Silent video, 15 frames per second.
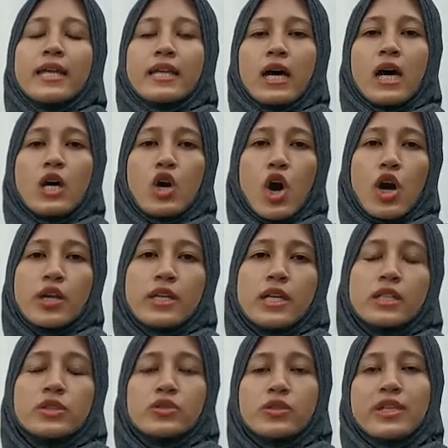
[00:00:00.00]
according
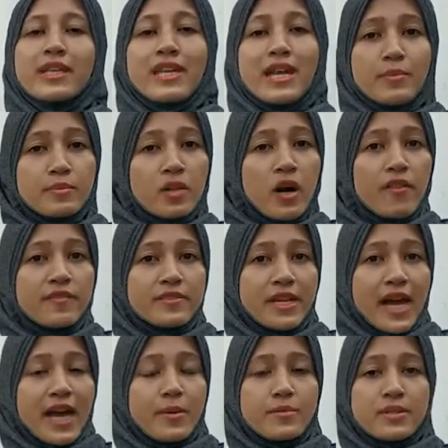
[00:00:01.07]
to the number of
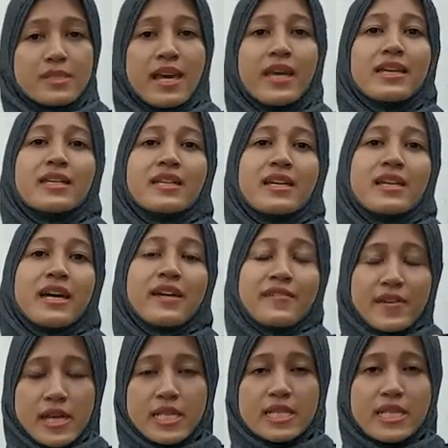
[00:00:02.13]
times that the risk